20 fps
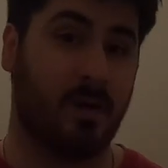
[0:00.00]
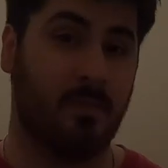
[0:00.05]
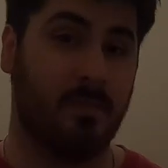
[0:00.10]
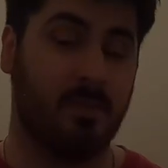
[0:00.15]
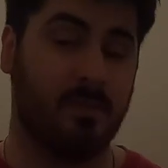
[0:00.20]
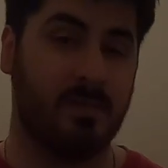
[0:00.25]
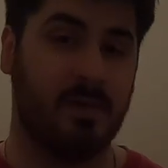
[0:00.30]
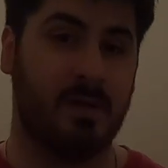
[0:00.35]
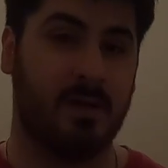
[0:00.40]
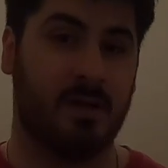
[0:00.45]

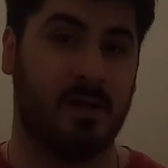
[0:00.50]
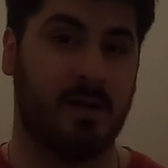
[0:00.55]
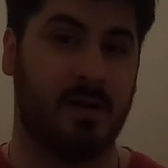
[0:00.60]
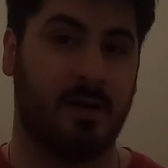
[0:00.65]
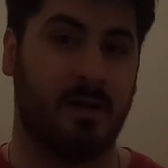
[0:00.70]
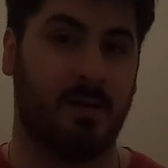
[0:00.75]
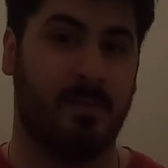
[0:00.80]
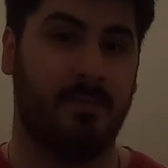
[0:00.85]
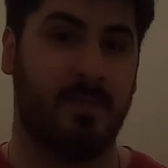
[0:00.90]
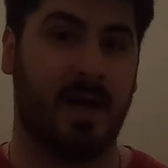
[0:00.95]
probably is going
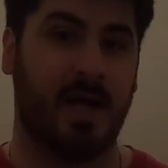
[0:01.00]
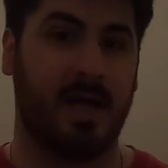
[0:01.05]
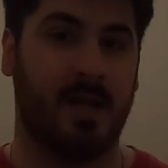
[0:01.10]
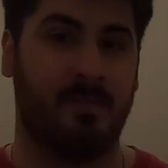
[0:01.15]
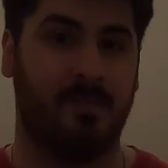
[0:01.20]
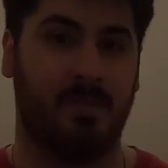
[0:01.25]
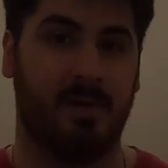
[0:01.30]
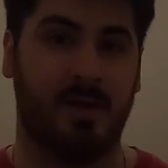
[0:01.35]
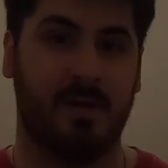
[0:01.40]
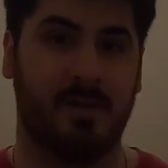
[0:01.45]
to come back
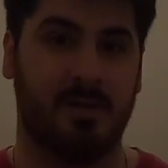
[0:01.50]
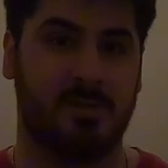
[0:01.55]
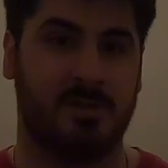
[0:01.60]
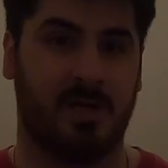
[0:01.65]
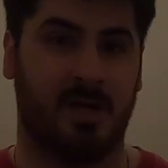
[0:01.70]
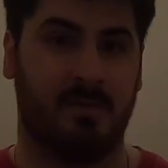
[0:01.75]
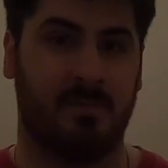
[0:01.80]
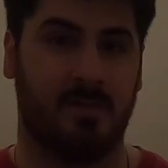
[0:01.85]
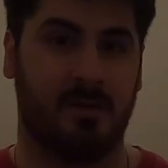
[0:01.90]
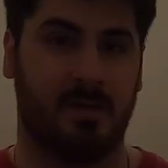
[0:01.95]
and play in the
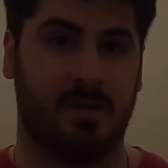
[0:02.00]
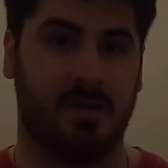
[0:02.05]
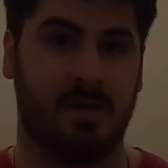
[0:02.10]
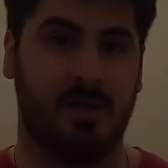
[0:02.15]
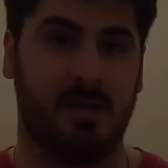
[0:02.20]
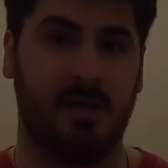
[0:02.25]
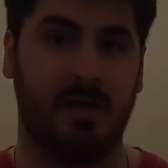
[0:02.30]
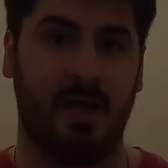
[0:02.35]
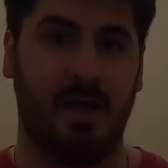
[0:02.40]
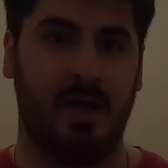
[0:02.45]
Champions
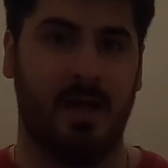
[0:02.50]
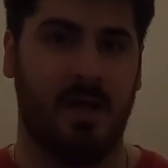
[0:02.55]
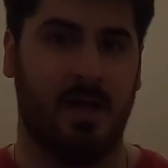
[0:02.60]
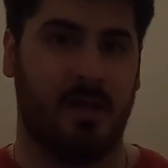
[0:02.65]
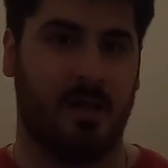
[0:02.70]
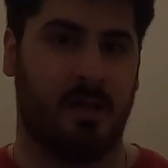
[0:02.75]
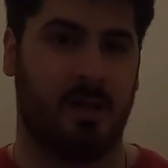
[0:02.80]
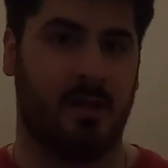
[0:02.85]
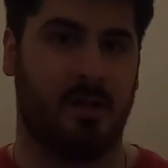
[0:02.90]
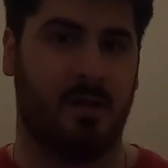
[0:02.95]
League,
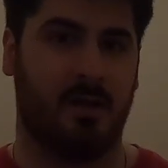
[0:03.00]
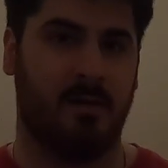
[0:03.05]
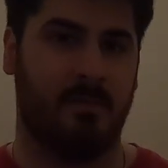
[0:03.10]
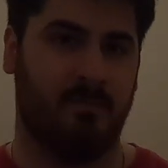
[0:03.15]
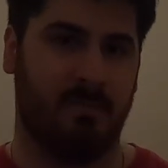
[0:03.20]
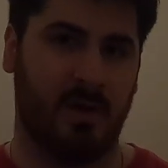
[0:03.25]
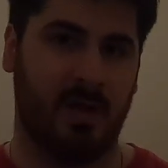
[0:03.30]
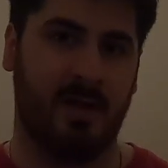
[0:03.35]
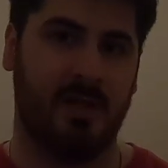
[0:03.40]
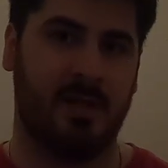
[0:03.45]
since he
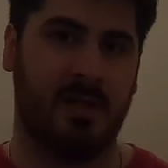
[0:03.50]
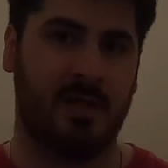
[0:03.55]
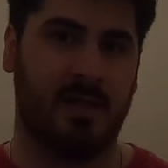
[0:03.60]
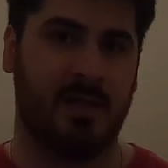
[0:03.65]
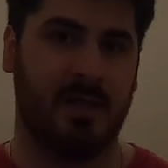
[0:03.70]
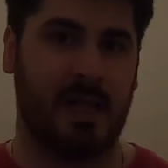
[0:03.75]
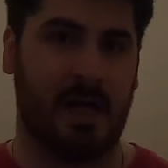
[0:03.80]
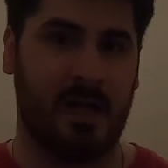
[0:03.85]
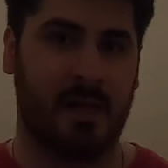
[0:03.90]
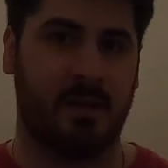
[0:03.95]
played
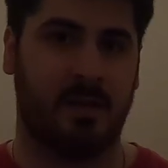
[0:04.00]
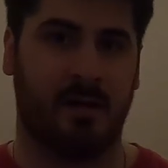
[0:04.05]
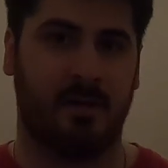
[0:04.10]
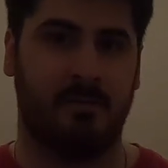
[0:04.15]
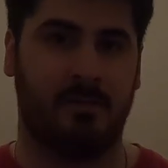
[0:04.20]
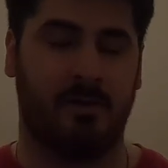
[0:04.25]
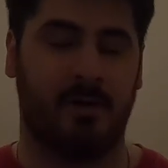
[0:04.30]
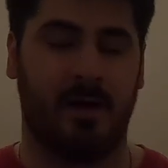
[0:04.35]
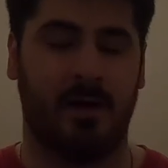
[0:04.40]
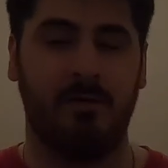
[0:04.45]
it last
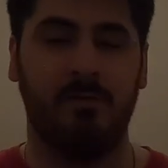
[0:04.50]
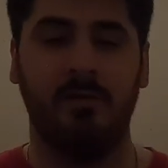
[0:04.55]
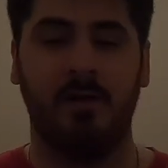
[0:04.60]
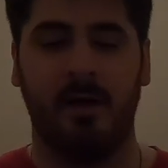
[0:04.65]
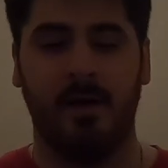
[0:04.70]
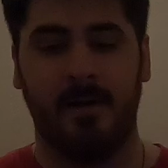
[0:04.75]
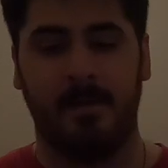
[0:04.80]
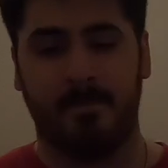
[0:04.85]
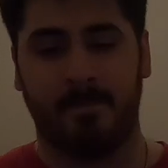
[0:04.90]
time around,